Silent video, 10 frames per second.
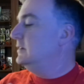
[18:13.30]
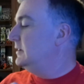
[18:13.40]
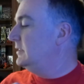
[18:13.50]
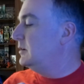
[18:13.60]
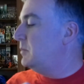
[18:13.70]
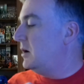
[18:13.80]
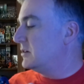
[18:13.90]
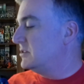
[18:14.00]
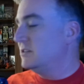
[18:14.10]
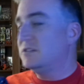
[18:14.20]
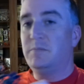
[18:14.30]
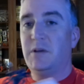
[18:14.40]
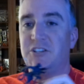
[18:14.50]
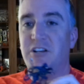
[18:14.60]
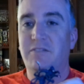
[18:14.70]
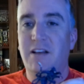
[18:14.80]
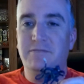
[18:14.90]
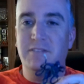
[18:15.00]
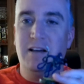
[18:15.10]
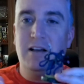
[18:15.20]
in their boxes on my shelf.
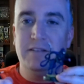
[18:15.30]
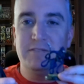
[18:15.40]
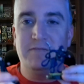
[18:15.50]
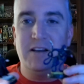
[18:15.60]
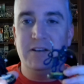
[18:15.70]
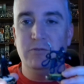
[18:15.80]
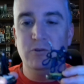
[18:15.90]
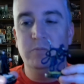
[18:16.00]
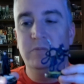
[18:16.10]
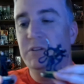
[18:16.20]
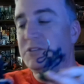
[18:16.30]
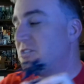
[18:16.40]
I'll have to find room on the